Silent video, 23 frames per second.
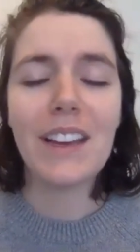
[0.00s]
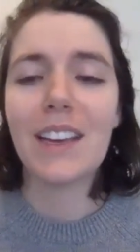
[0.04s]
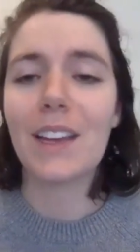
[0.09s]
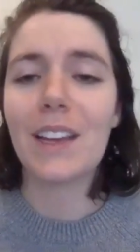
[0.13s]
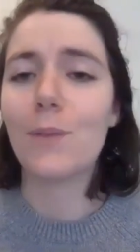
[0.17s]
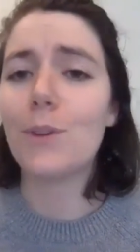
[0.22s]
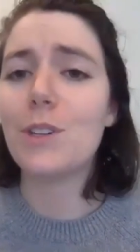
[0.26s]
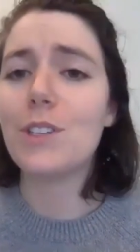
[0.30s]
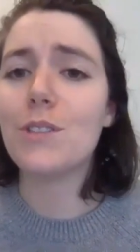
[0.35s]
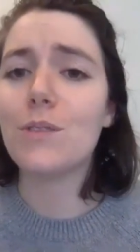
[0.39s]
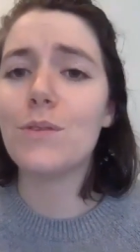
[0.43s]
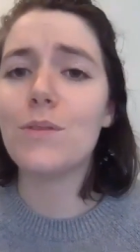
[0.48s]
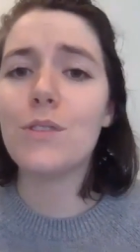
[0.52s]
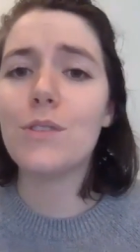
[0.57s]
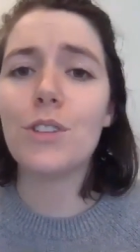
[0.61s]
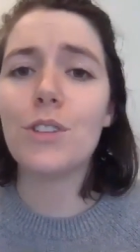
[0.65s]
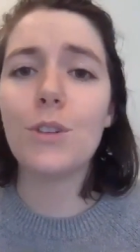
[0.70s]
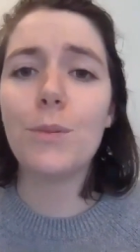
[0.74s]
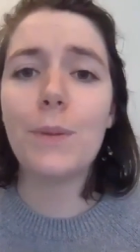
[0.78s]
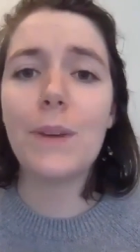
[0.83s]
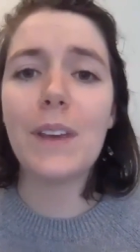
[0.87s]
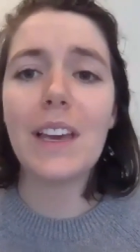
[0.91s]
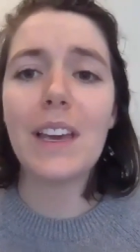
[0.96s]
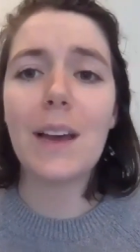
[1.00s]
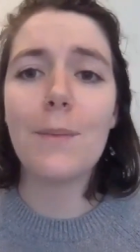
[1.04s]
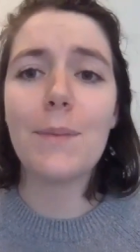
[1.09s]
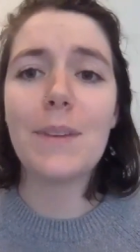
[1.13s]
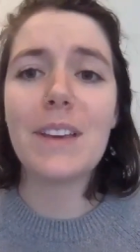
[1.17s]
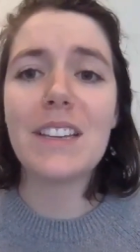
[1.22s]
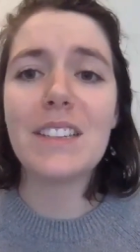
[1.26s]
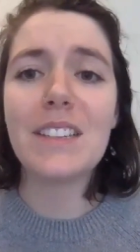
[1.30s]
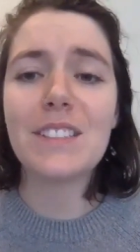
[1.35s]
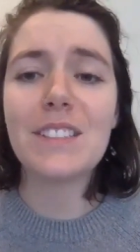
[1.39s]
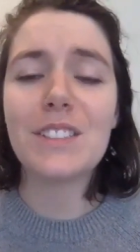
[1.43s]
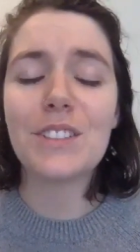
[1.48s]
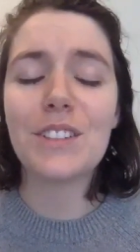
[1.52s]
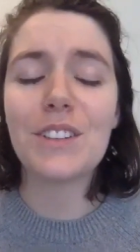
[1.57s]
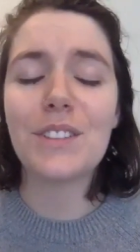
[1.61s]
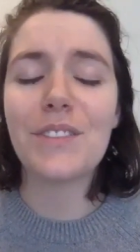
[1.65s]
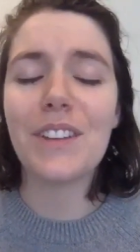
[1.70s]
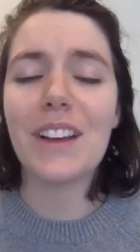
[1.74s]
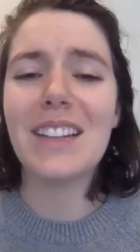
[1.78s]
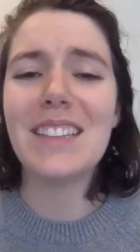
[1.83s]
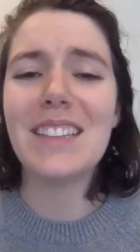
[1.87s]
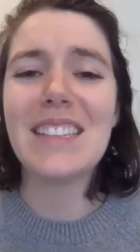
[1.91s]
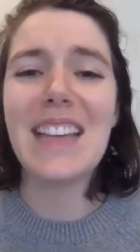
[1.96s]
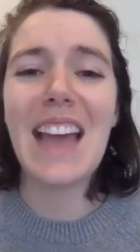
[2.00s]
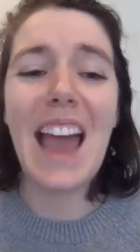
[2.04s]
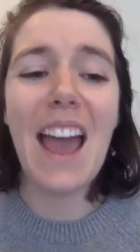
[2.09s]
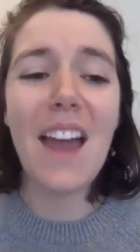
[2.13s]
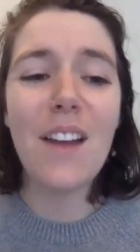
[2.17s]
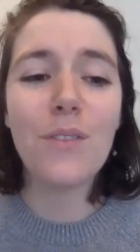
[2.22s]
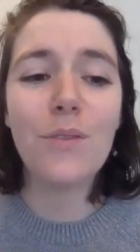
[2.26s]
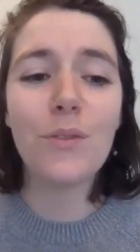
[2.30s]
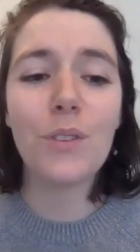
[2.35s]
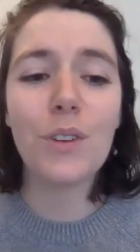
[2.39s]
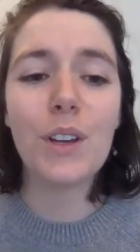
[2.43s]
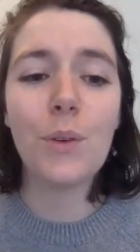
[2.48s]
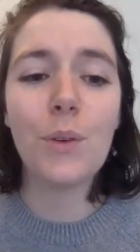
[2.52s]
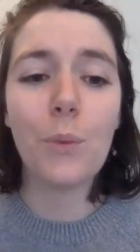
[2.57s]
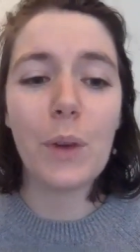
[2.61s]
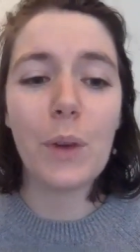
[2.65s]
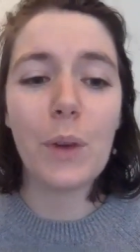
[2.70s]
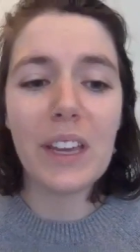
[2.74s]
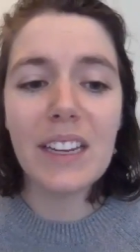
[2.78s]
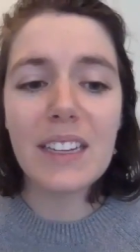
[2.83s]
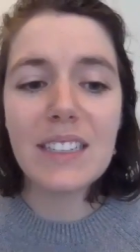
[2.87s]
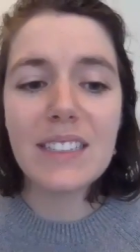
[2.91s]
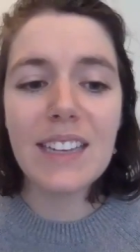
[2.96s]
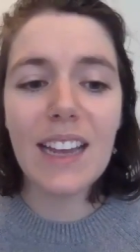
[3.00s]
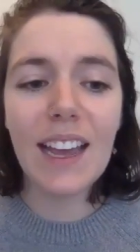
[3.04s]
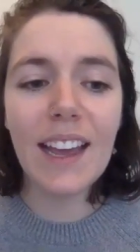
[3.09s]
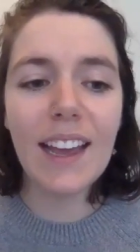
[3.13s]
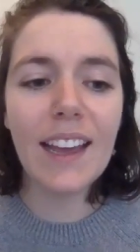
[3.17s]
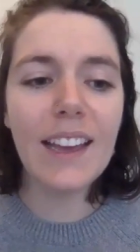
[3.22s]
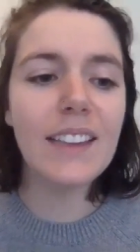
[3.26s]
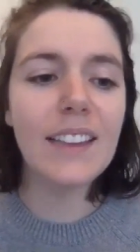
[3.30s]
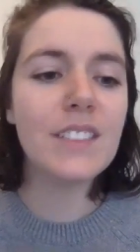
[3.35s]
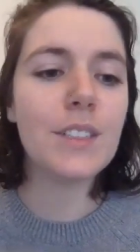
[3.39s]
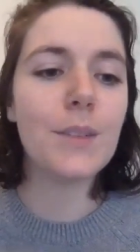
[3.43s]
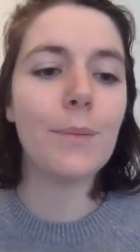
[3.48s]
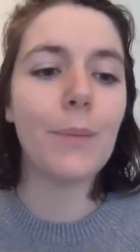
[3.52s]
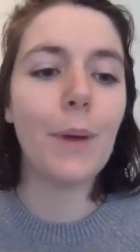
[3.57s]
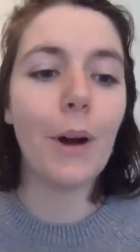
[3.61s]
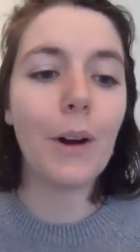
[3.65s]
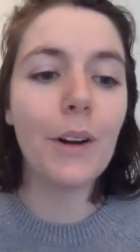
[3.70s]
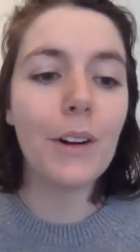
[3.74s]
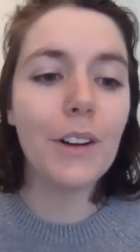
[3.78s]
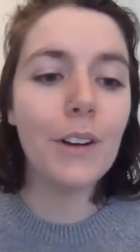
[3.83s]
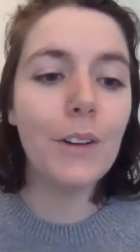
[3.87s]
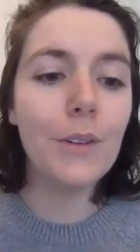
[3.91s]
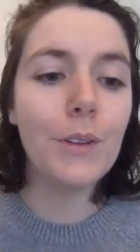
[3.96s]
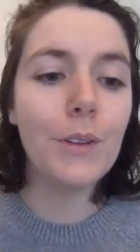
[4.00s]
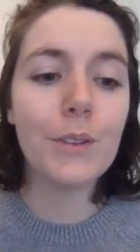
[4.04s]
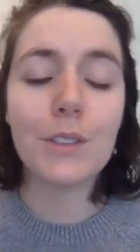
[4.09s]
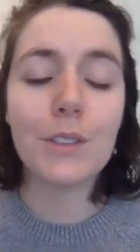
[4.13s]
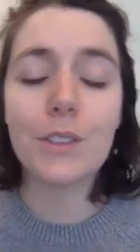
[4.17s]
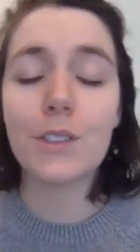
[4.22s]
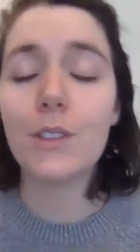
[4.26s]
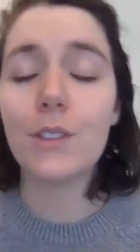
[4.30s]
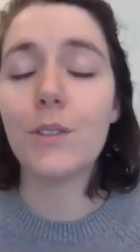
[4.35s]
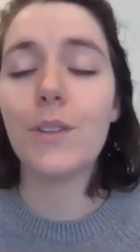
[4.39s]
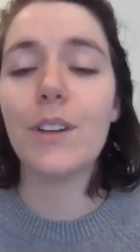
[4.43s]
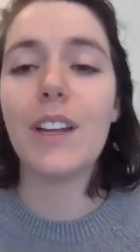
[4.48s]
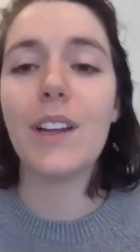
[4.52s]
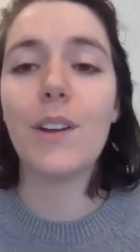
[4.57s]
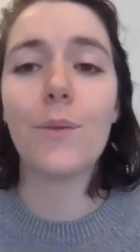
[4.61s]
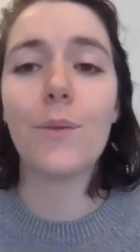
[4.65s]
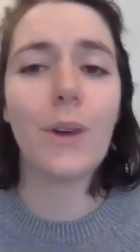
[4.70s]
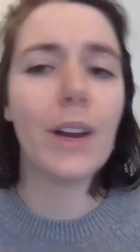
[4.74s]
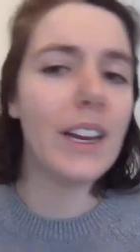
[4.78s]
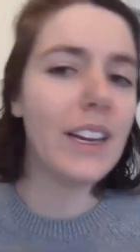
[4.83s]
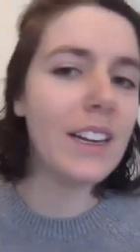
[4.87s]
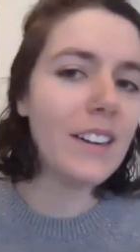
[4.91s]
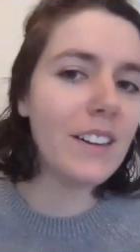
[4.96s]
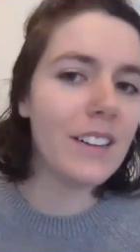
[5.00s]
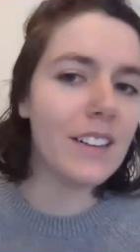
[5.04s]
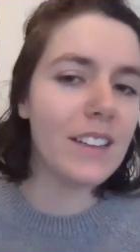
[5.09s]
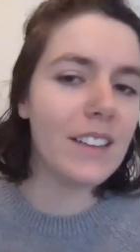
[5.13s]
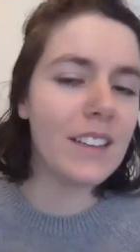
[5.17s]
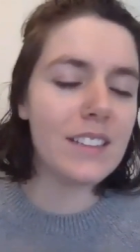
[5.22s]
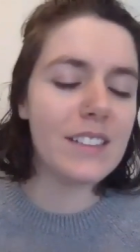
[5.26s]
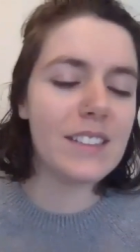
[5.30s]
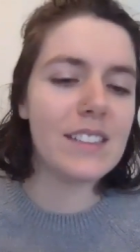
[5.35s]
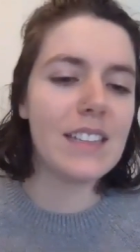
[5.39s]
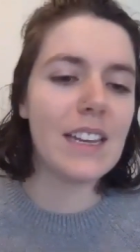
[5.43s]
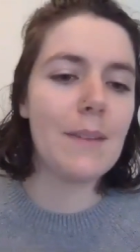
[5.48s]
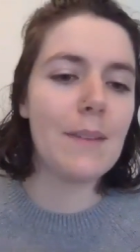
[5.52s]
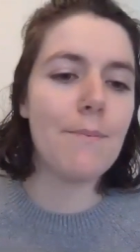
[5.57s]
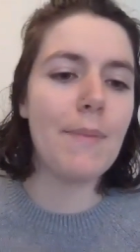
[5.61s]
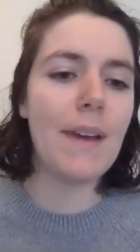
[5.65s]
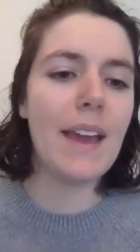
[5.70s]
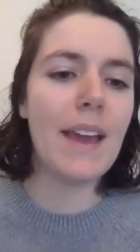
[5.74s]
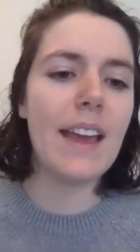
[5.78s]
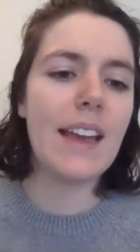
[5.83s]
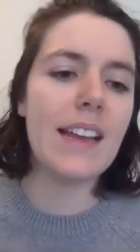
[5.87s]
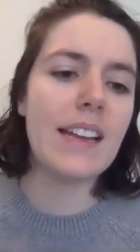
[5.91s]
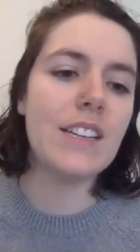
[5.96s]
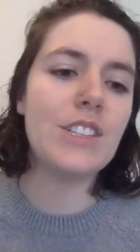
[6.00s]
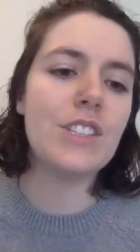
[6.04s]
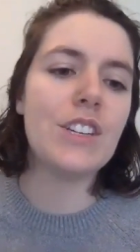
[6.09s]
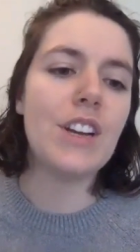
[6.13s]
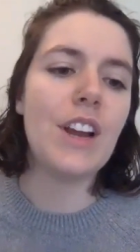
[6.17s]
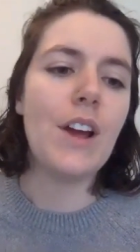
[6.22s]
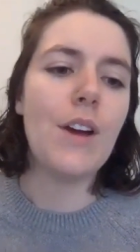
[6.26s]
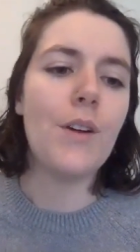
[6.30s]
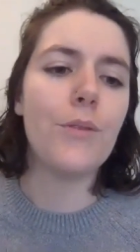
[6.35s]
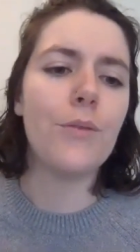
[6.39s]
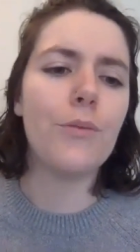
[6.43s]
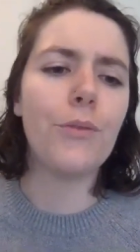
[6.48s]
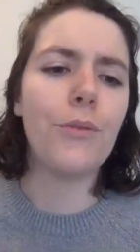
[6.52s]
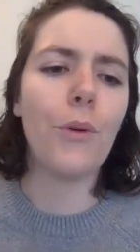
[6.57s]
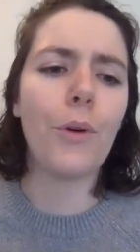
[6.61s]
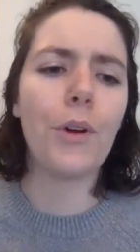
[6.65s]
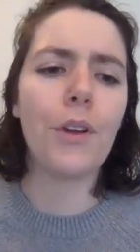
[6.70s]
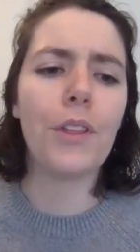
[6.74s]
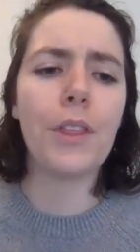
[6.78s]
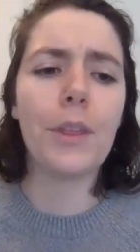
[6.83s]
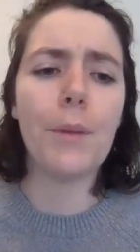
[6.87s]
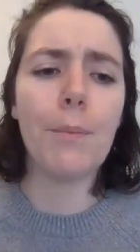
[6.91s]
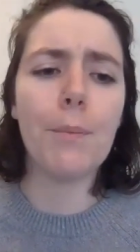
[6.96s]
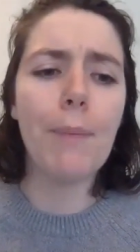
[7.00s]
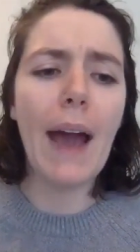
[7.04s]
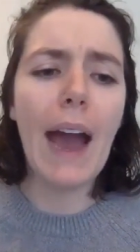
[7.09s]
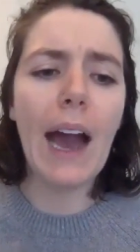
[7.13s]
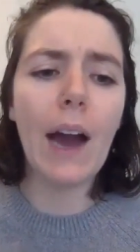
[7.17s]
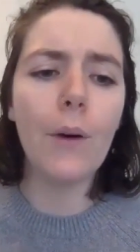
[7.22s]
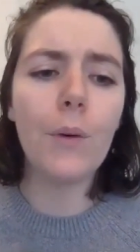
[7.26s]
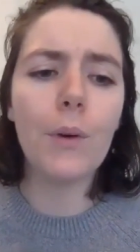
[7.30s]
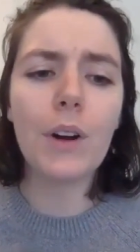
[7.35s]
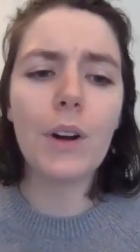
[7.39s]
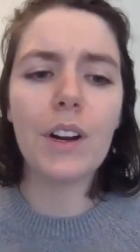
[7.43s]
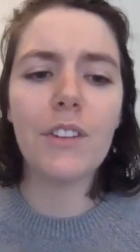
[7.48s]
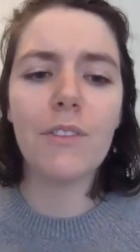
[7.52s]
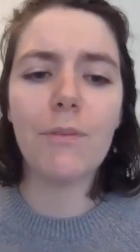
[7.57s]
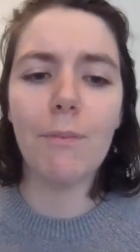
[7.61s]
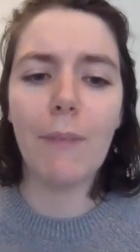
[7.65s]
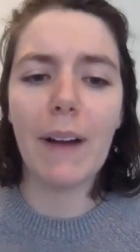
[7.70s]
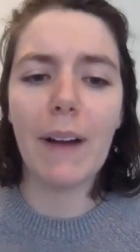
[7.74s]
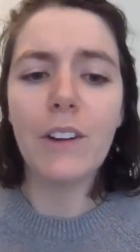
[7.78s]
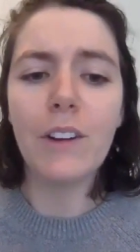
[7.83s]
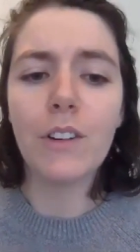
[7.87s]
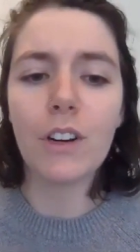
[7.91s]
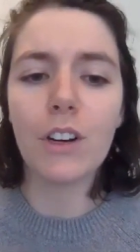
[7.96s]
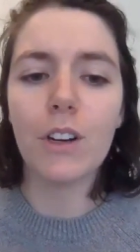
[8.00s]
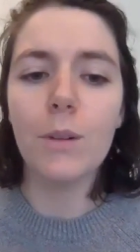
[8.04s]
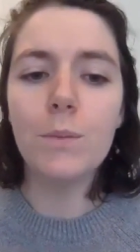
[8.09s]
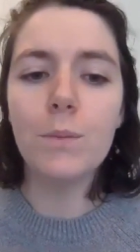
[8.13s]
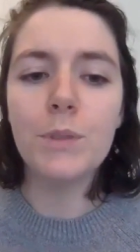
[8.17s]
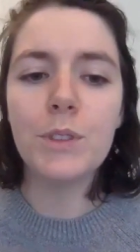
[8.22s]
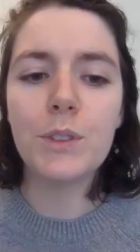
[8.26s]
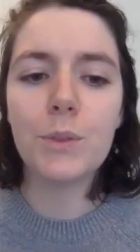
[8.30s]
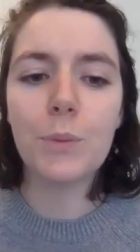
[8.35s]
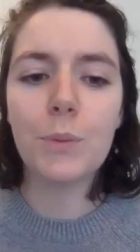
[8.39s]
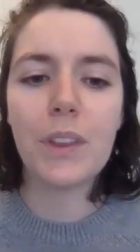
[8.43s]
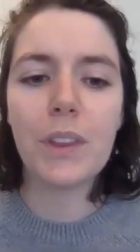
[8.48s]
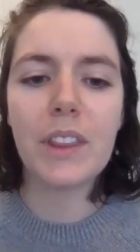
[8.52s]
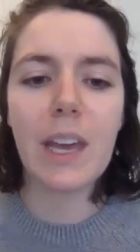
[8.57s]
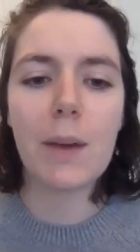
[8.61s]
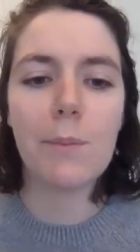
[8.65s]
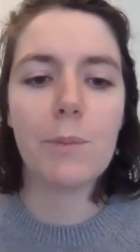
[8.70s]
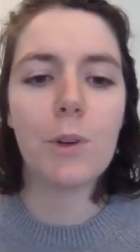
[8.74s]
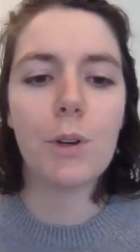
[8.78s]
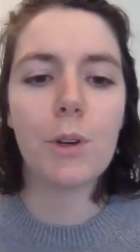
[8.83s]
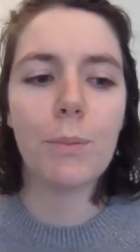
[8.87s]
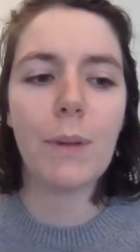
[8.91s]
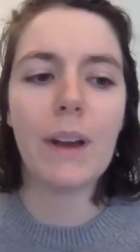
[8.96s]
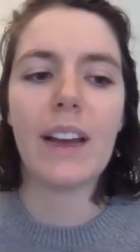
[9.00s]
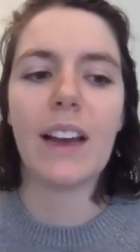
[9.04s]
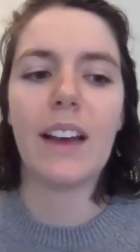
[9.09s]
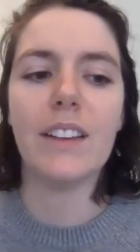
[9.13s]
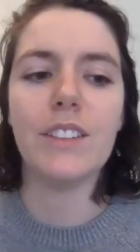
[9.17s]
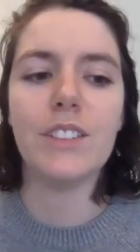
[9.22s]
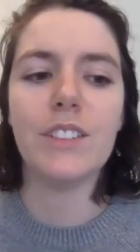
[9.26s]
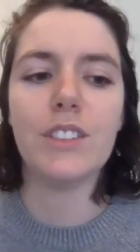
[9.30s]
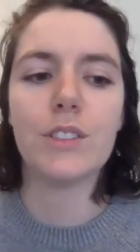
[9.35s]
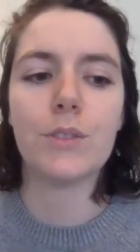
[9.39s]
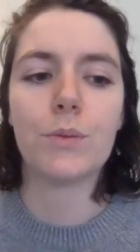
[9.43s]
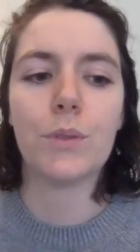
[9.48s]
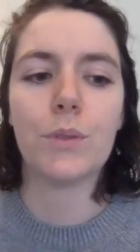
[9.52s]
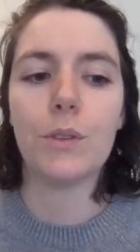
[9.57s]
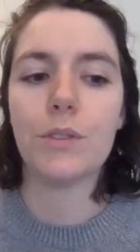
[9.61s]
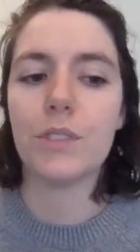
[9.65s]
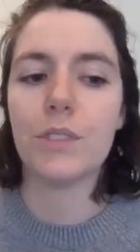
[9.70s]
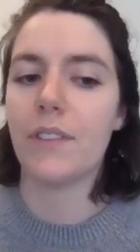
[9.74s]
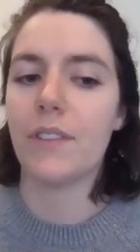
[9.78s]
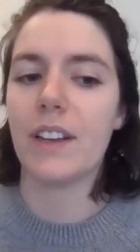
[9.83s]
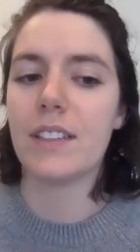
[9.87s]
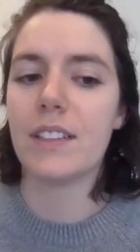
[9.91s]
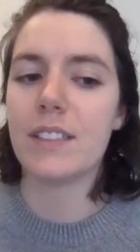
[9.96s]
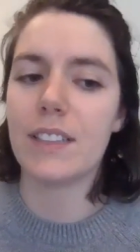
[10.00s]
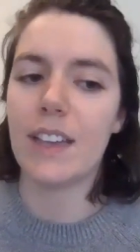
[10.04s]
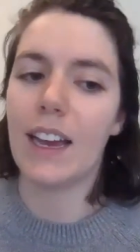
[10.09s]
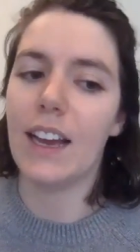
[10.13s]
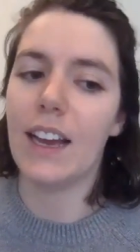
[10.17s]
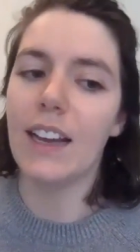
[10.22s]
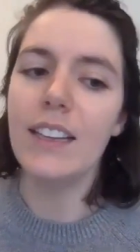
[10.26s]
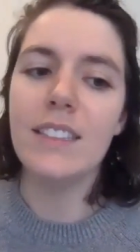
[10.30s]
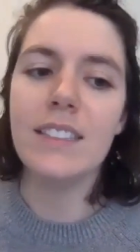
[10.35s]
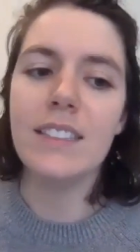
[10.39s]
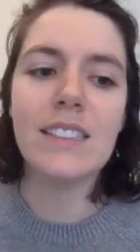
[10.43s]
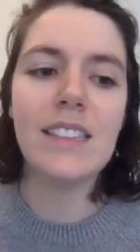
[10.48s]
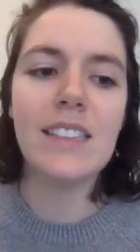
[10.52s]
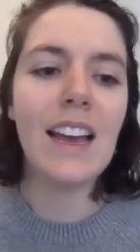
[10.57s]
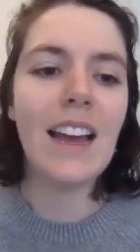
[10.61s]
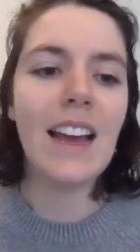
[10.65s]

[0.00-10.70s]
And we do 2 p.m. Eastern events every weekday. Tomorrow, you can tune in right here to this same page for The Power of Microbes with chemical biologist Rosa Vasquez.